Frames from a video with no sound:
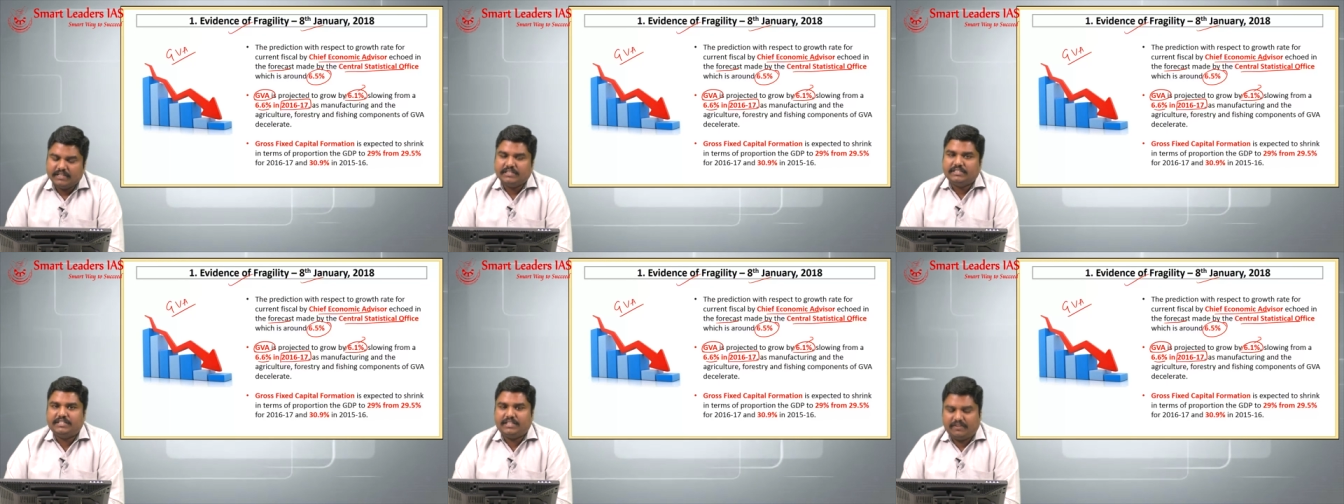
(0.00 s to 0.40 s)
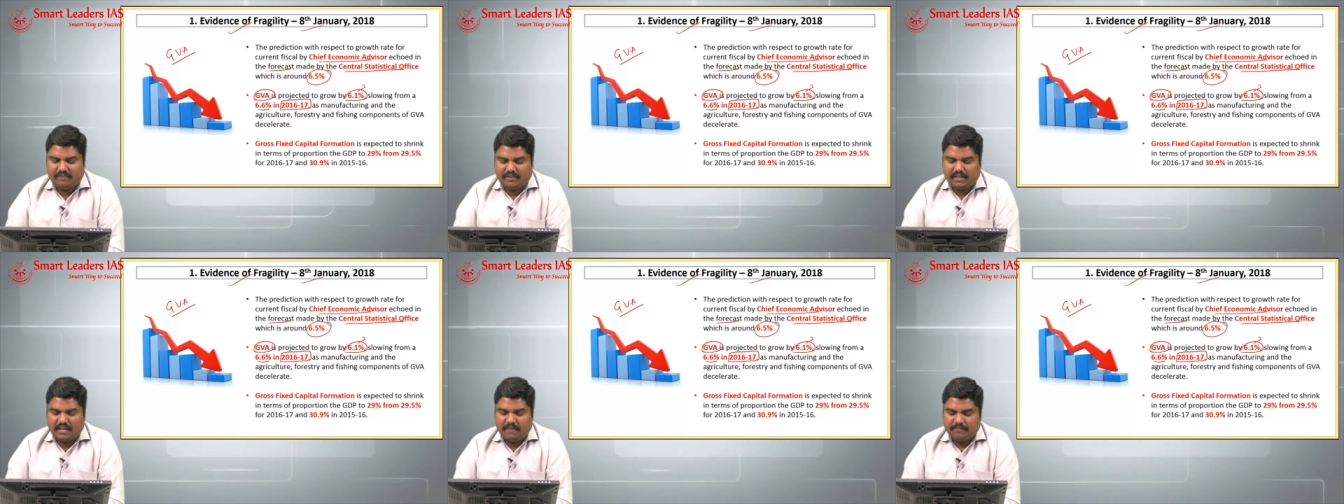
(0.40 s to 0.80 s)

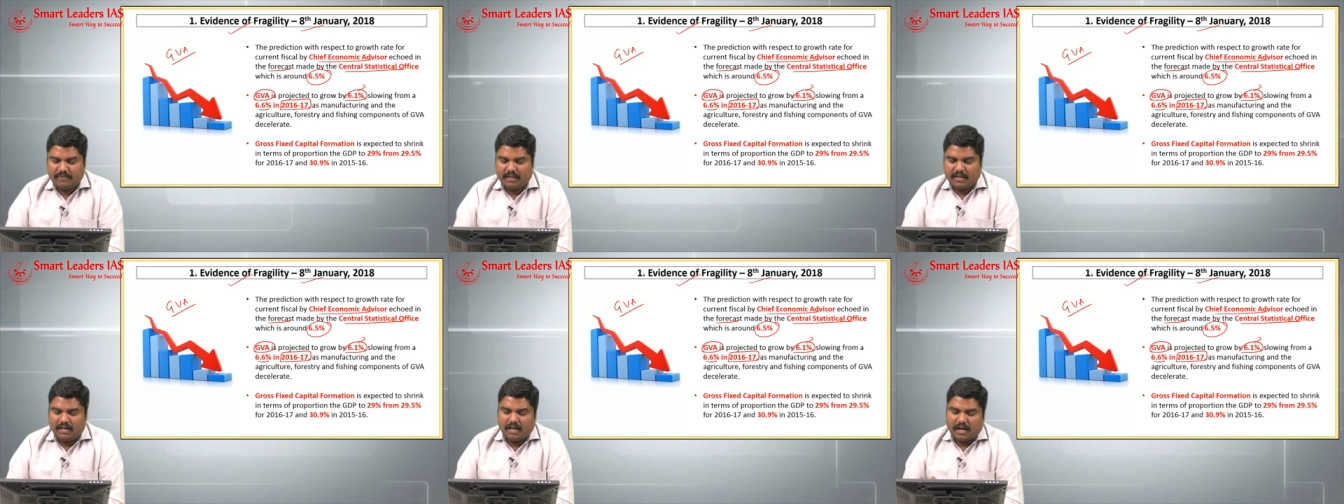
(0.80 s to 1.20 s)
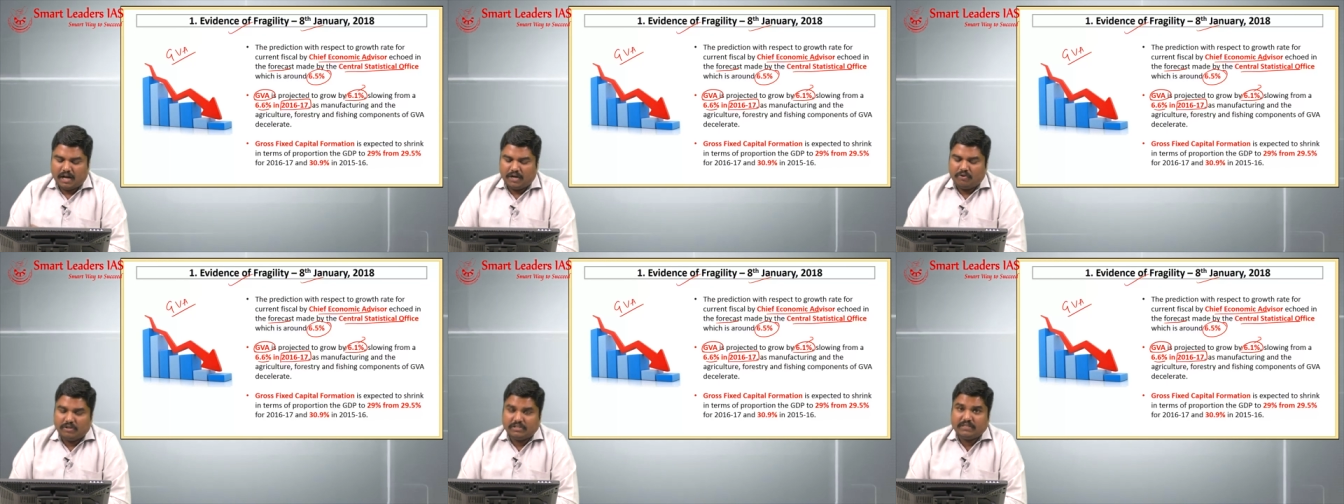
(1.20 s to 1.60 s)
GVA
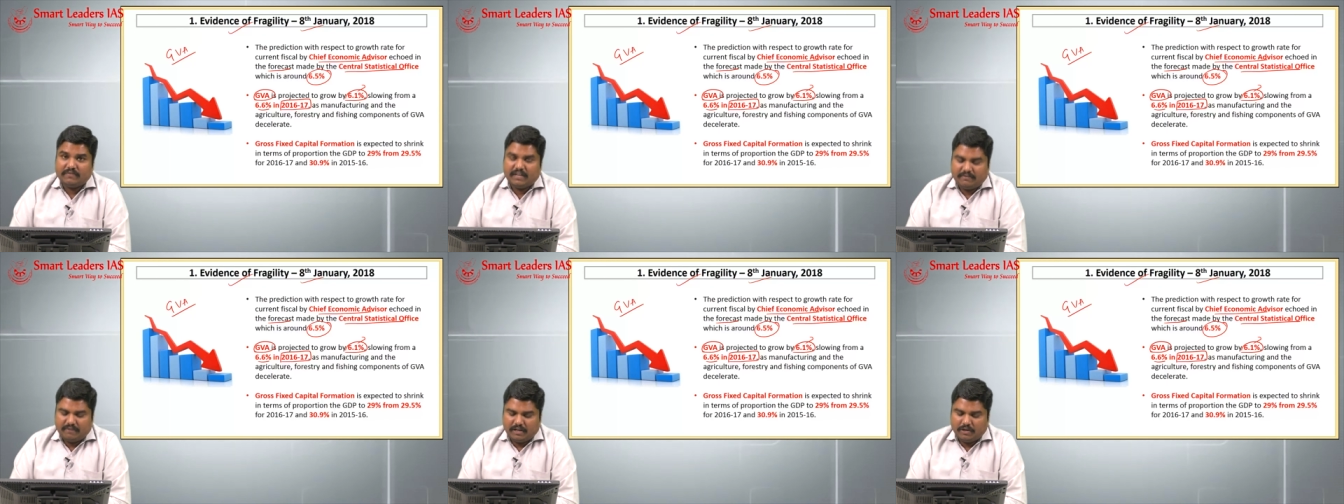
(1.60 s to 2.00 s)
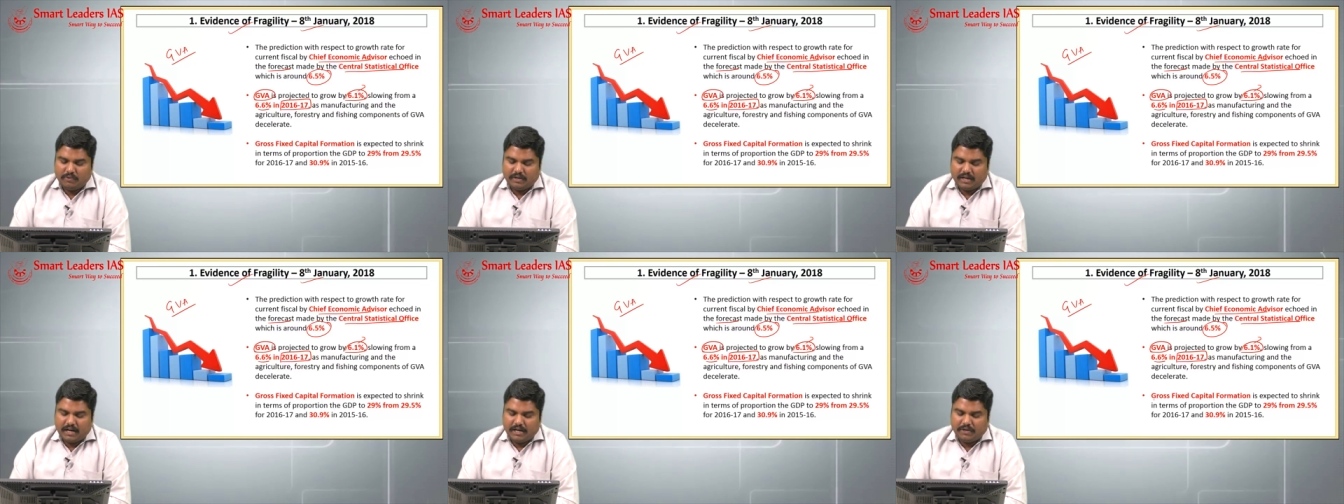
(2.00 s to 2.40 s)
and also when we
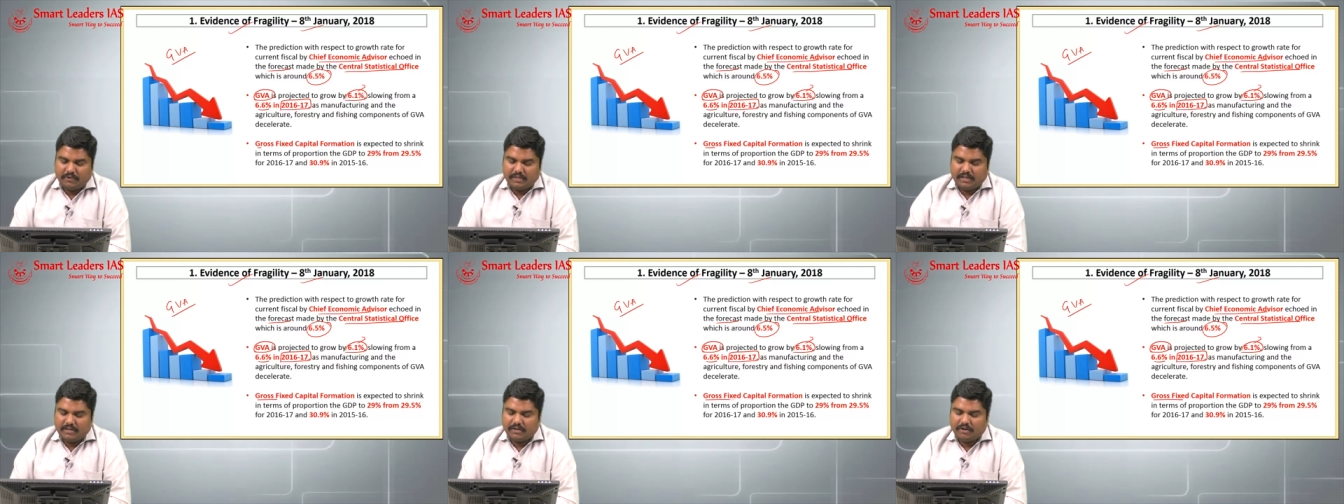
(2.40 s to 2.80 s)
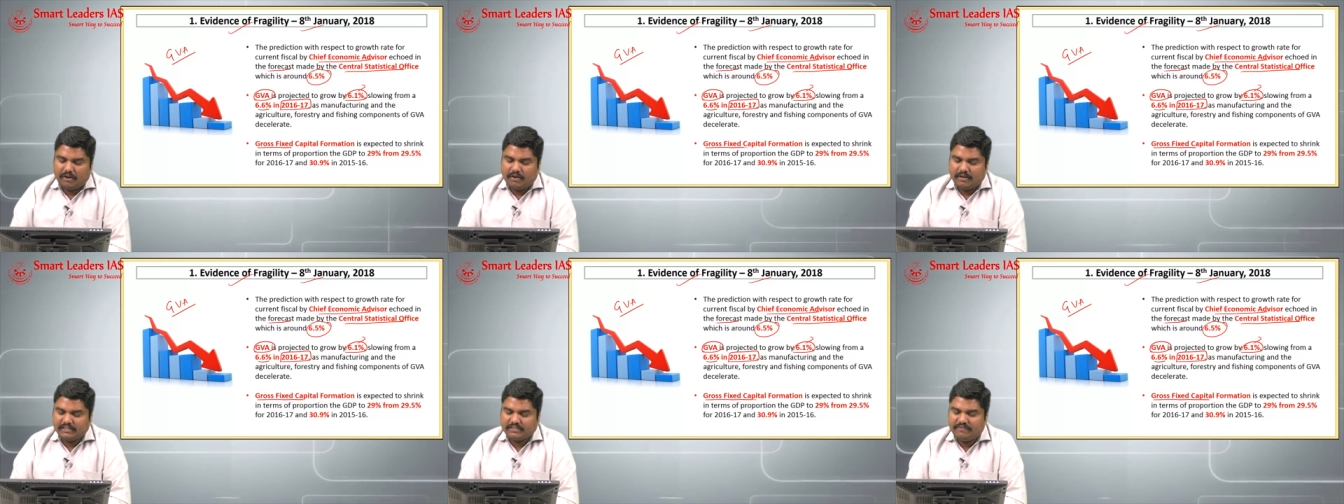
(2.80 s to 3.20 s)
look into the
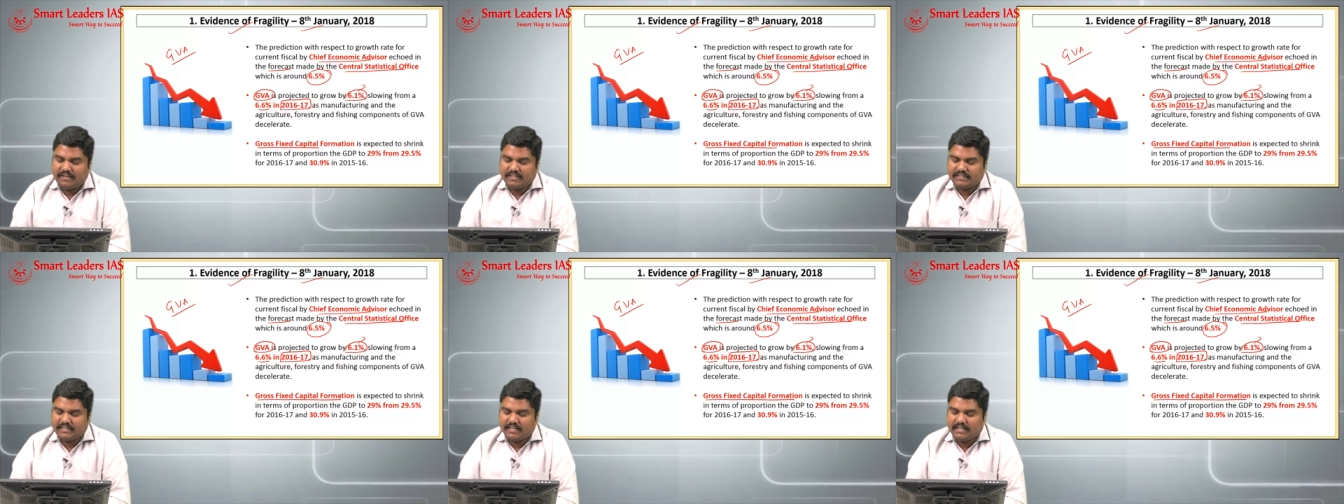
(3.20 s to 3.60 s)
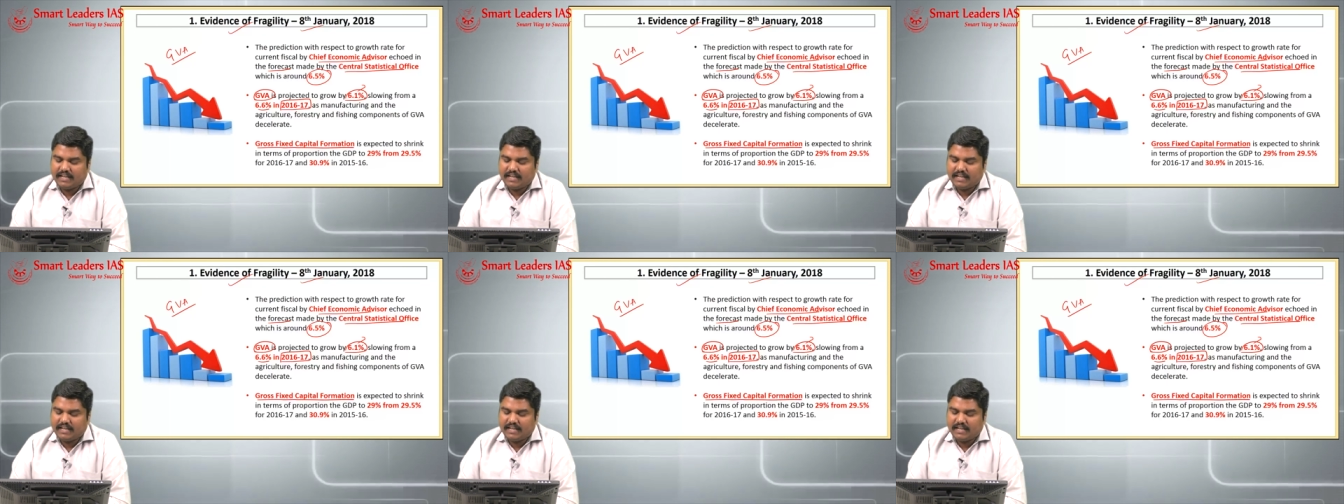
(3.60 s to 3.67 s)
gross fixed